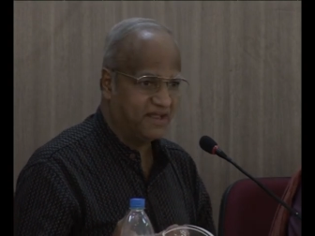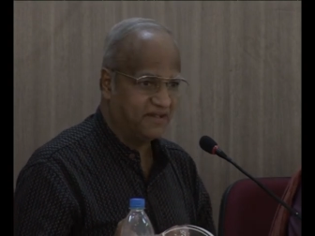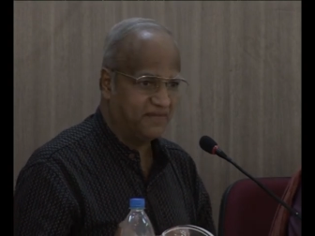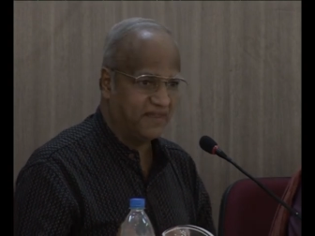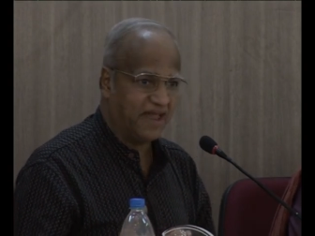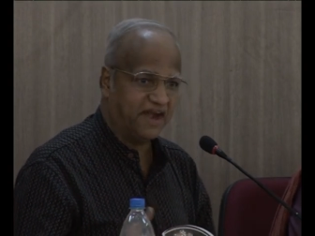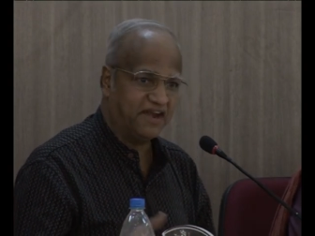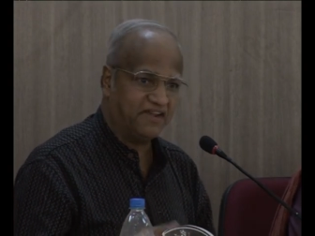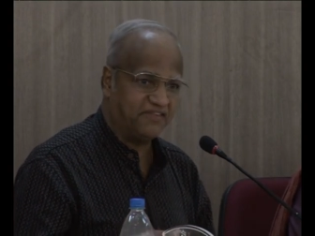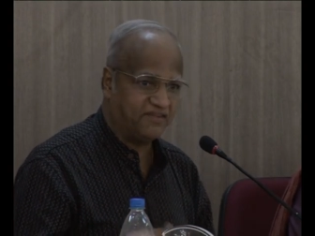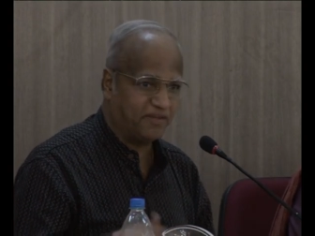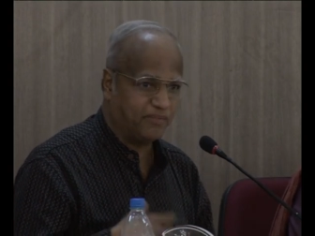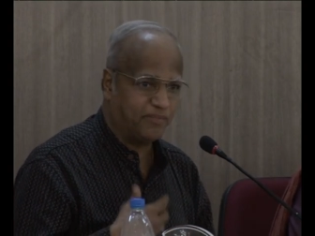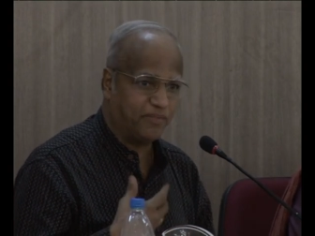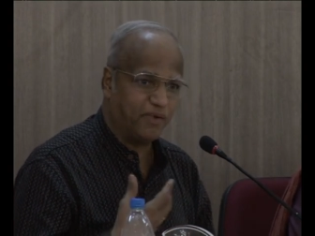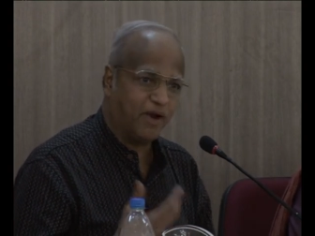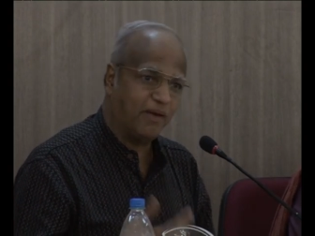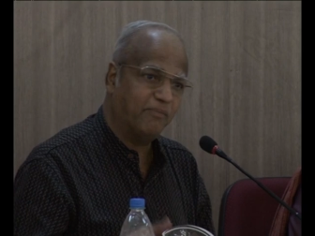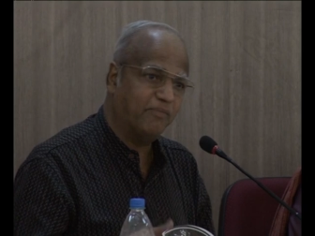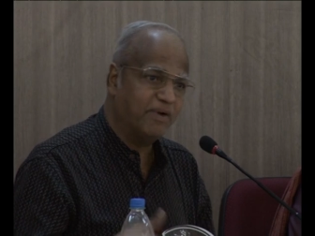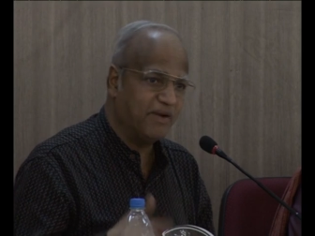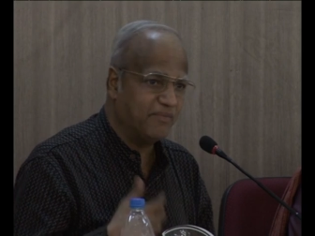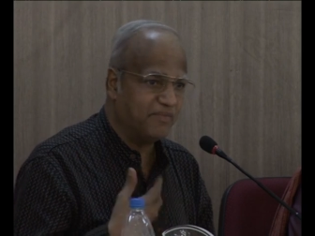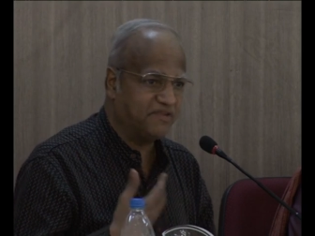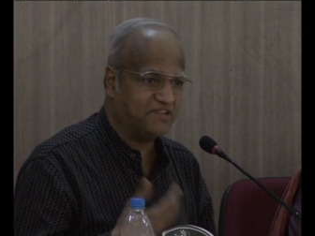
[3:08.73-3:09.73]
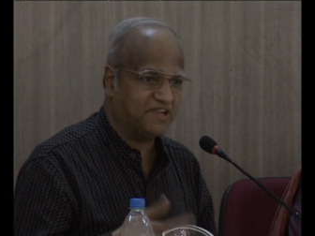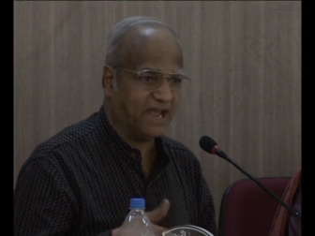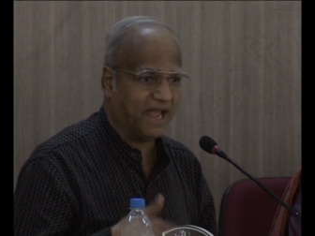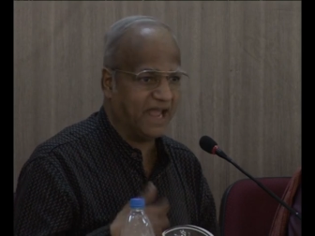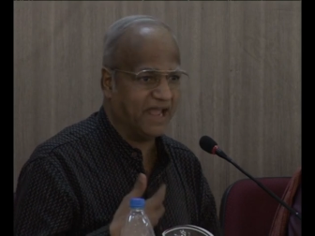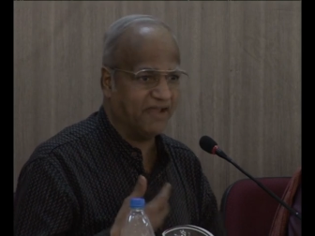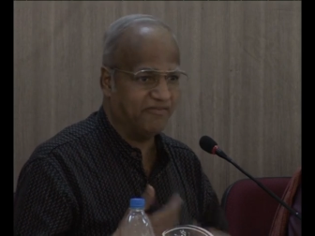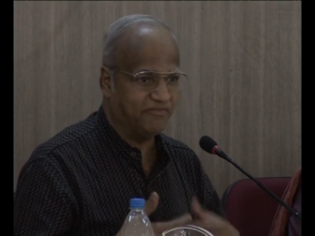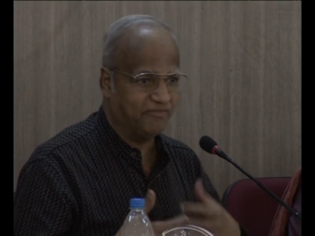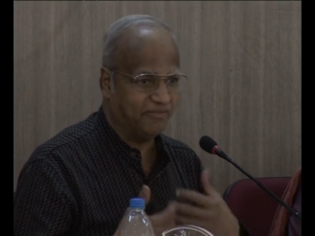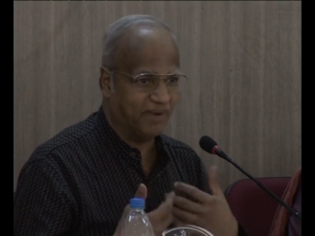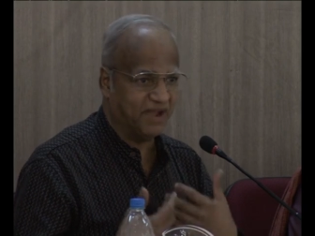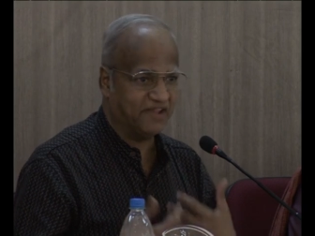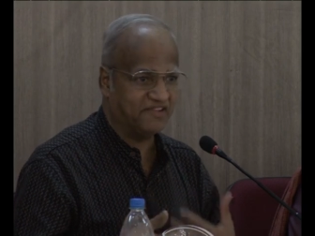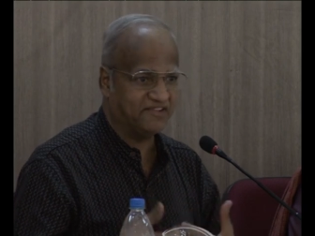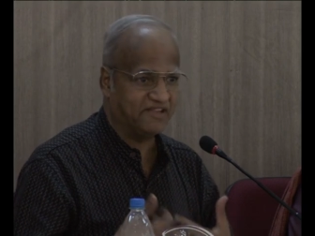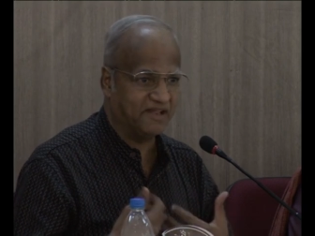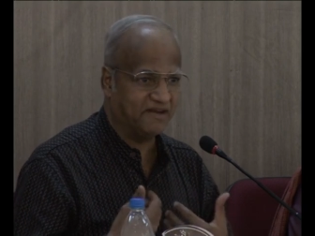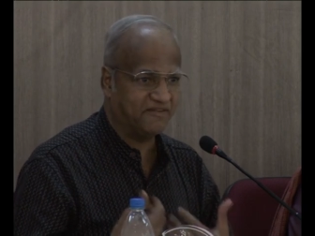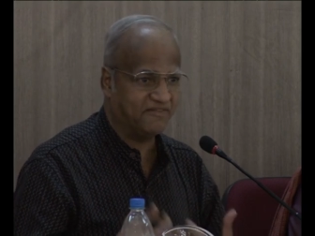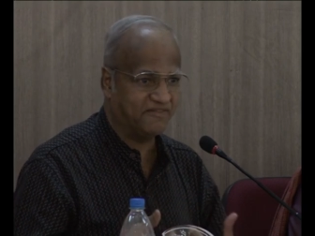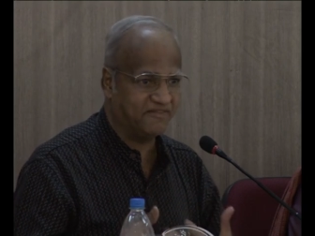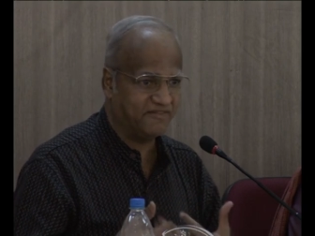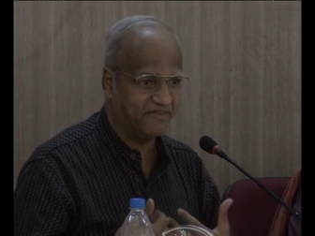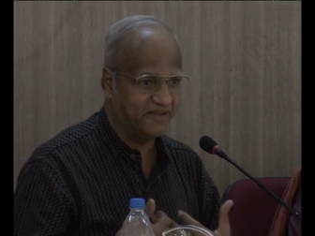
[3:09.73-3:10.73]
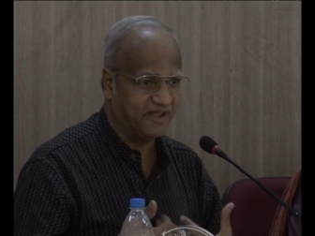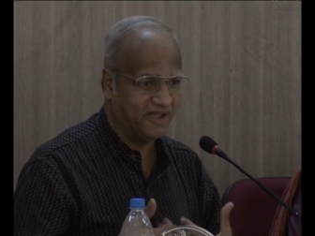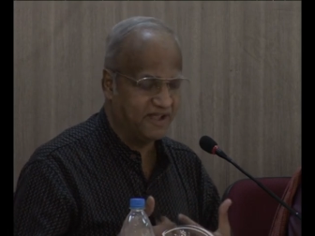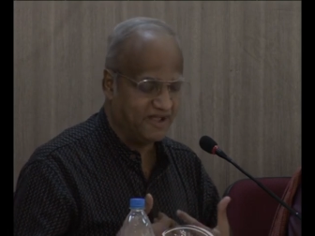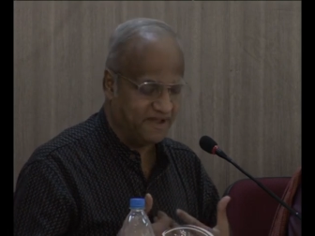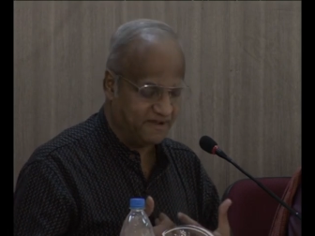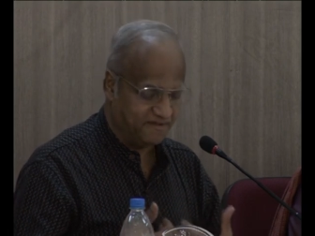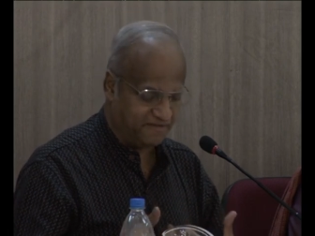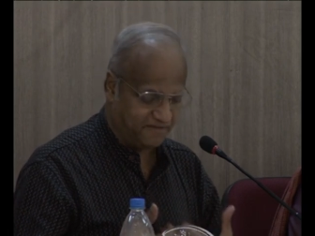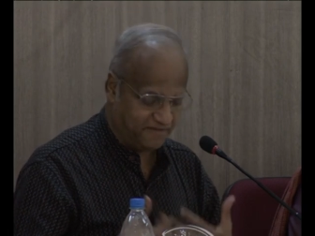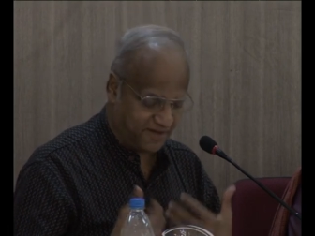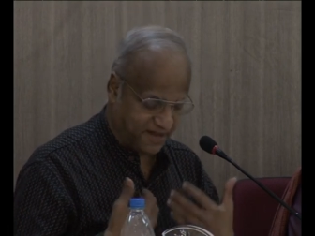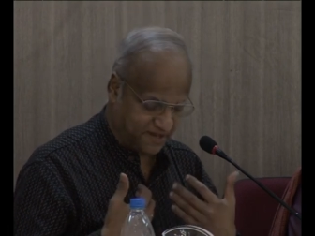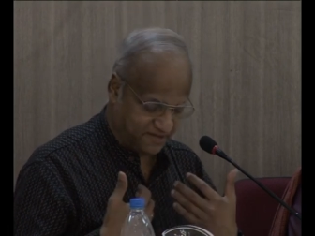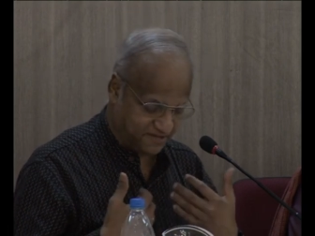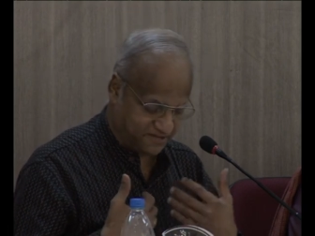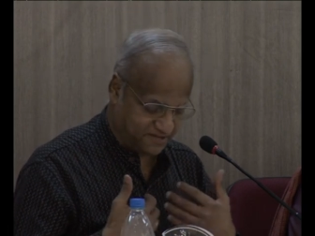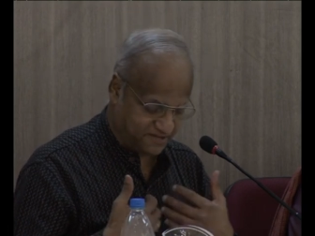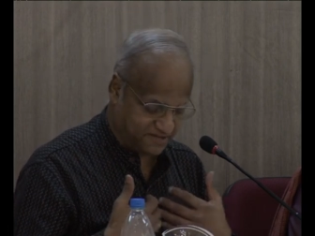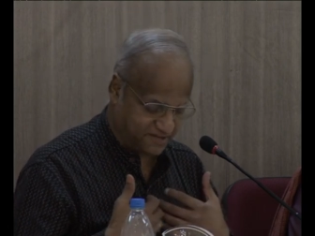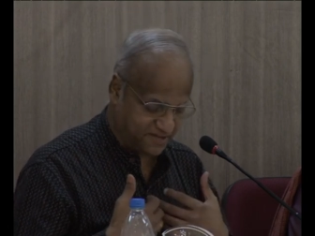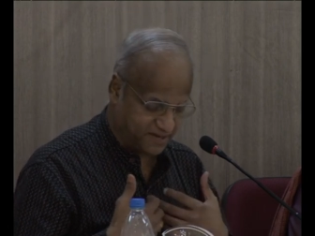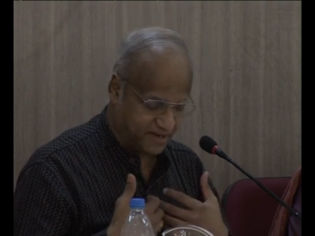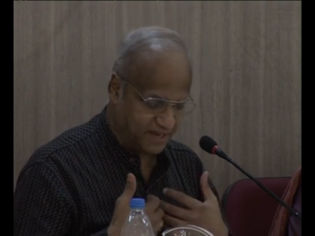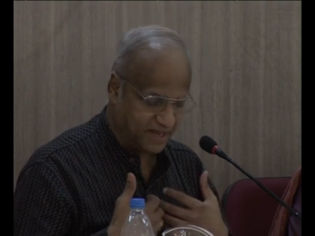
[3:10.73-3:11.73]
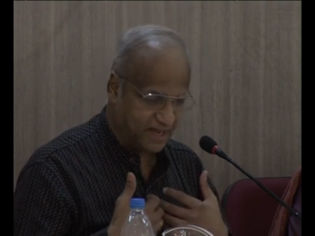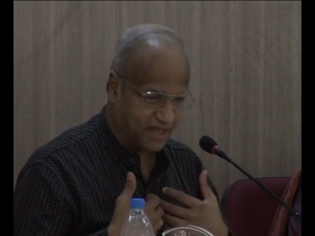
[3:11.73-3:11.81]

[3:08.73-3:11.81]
That is a problem which I have myself faced.